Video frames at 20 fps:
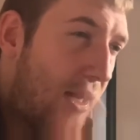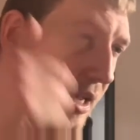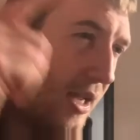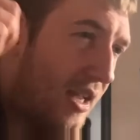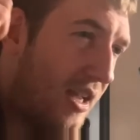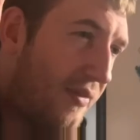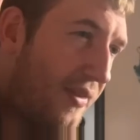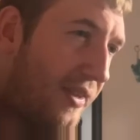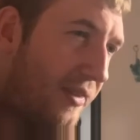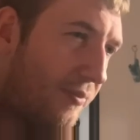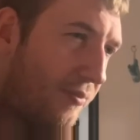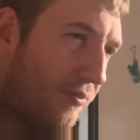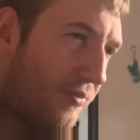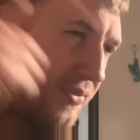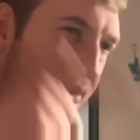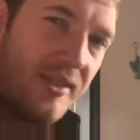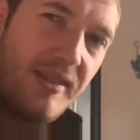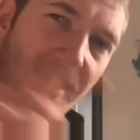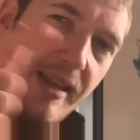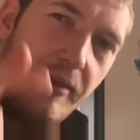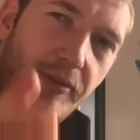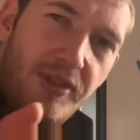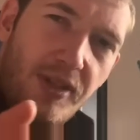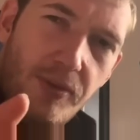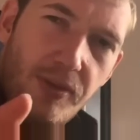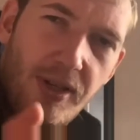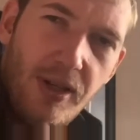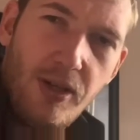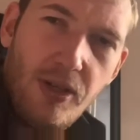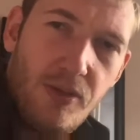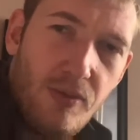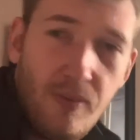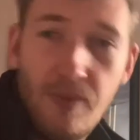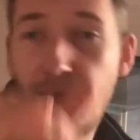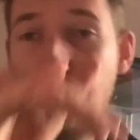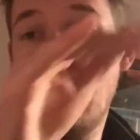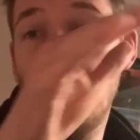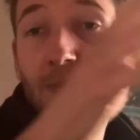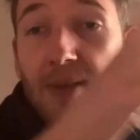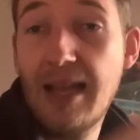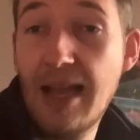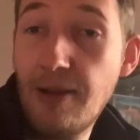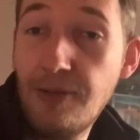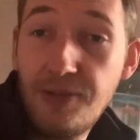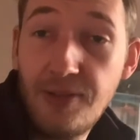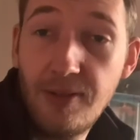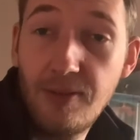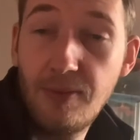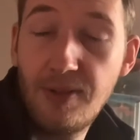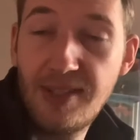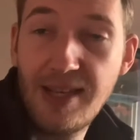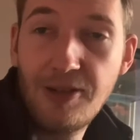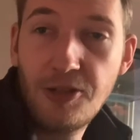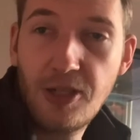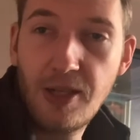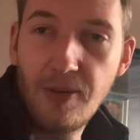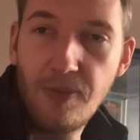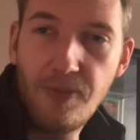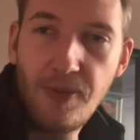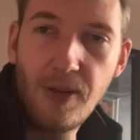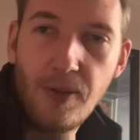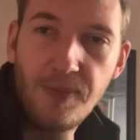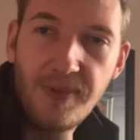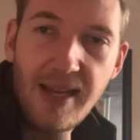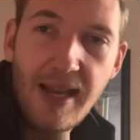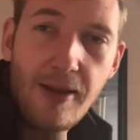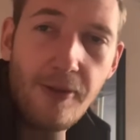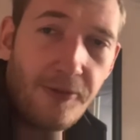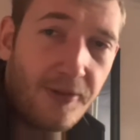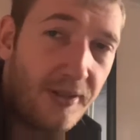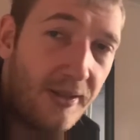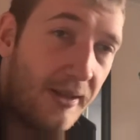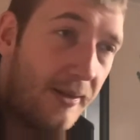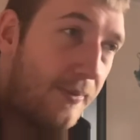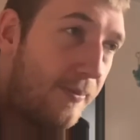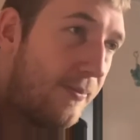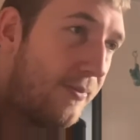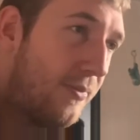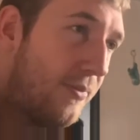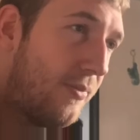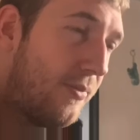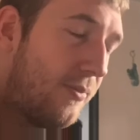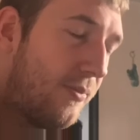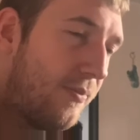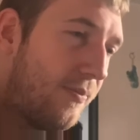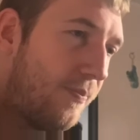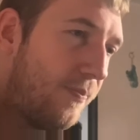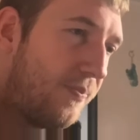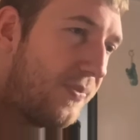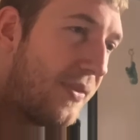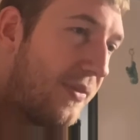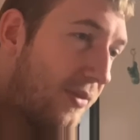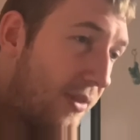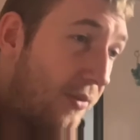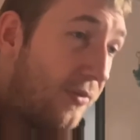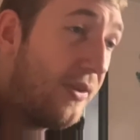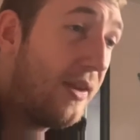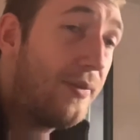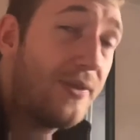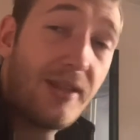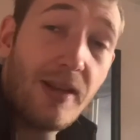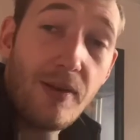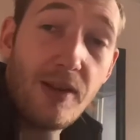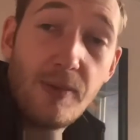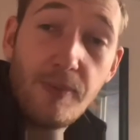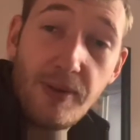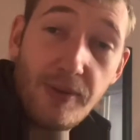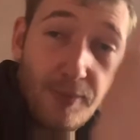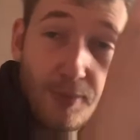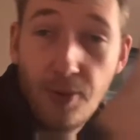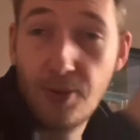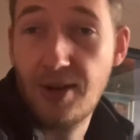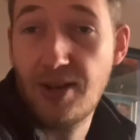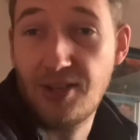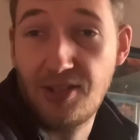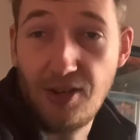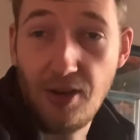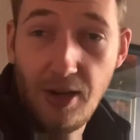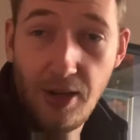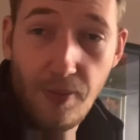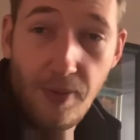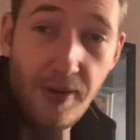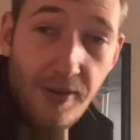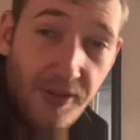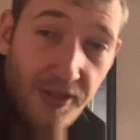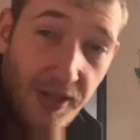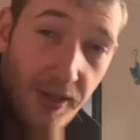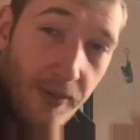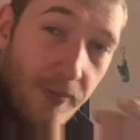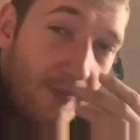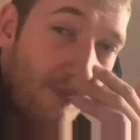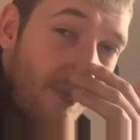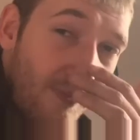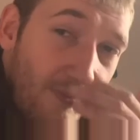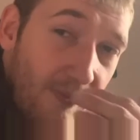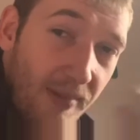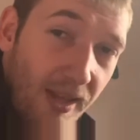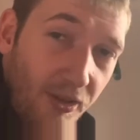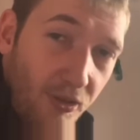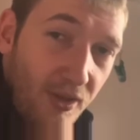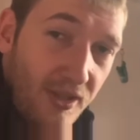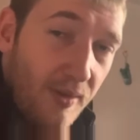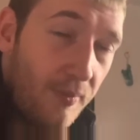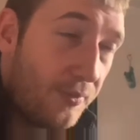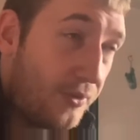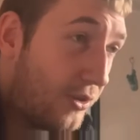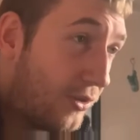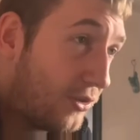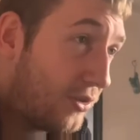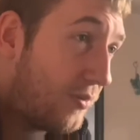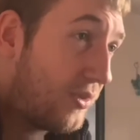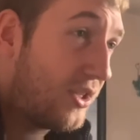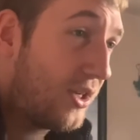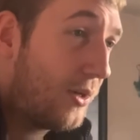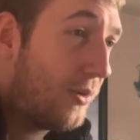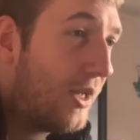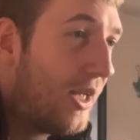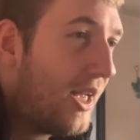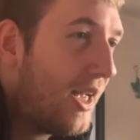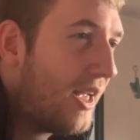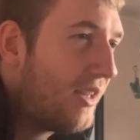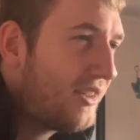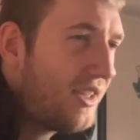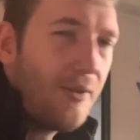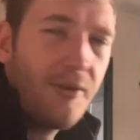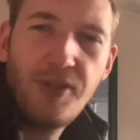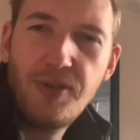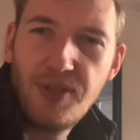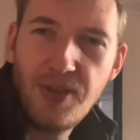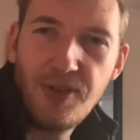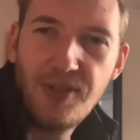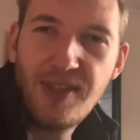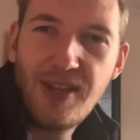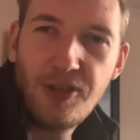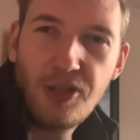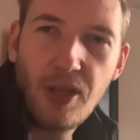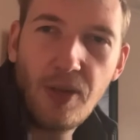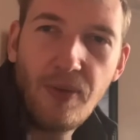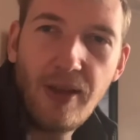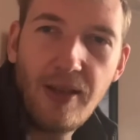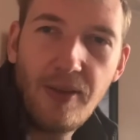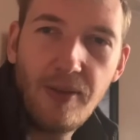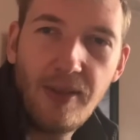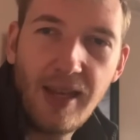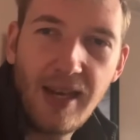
I think Tale Two Toes was filmed after was actually filmed after the, fifth series, but was broadcast early on. So interesting production. So Tale Two Toes is actually the, very, the